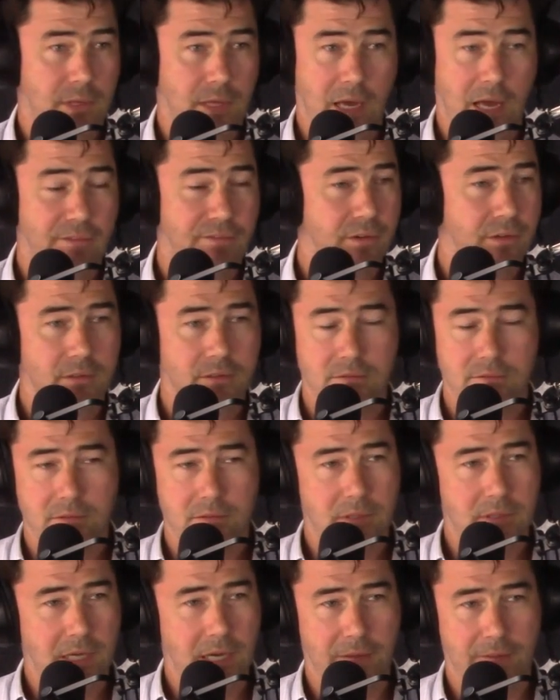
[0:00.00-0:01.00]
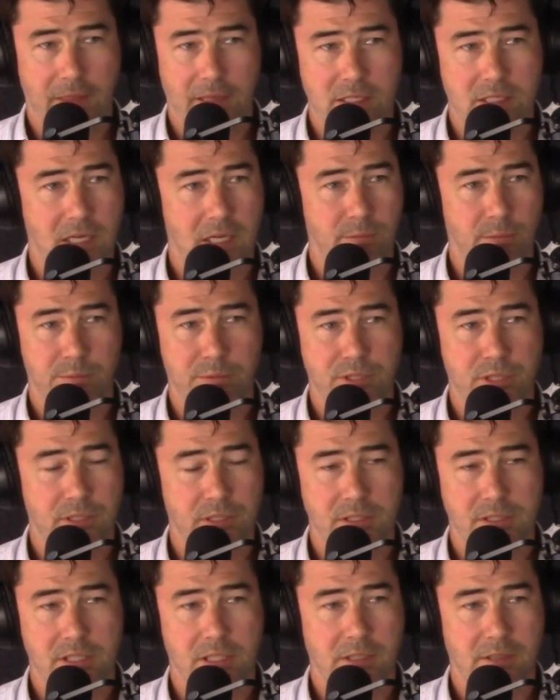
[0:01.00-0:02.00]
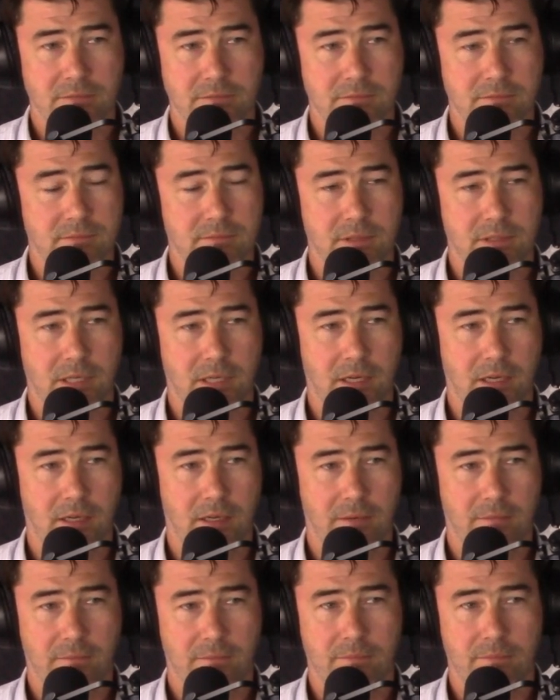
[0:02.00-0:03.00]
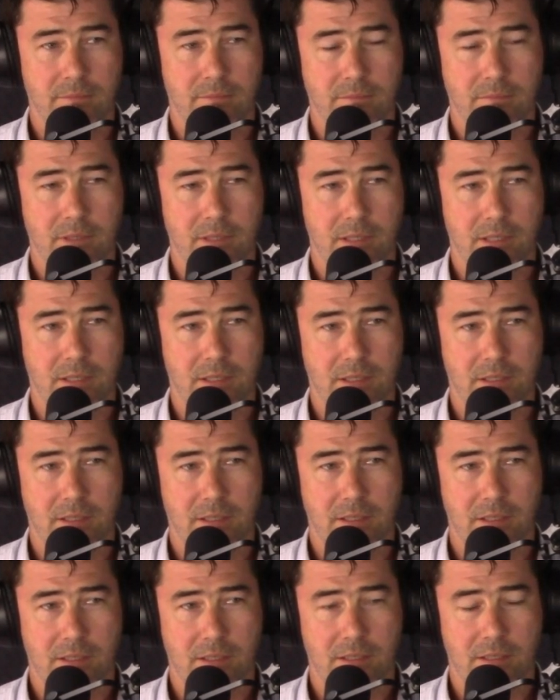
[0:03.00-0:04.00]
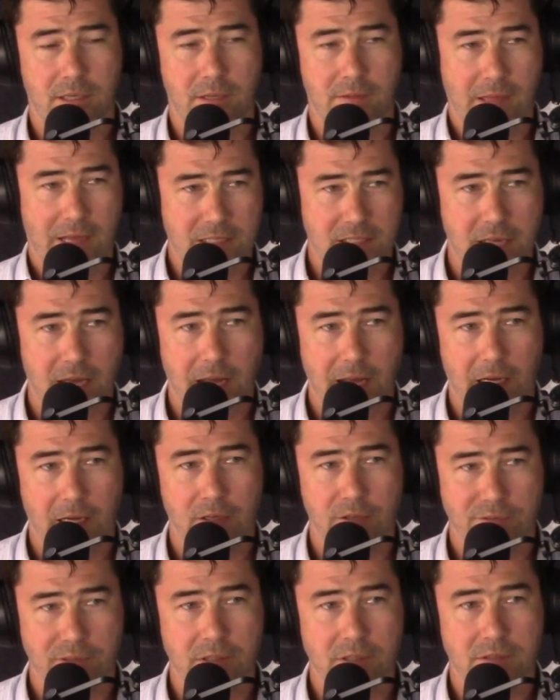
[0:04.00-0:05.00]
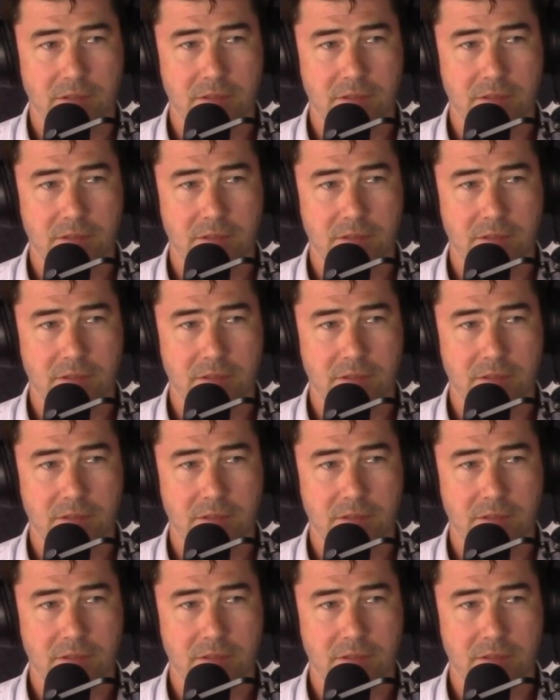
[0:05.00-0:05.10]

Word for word: haven't had that same opportunity. Um, and that's that hangover.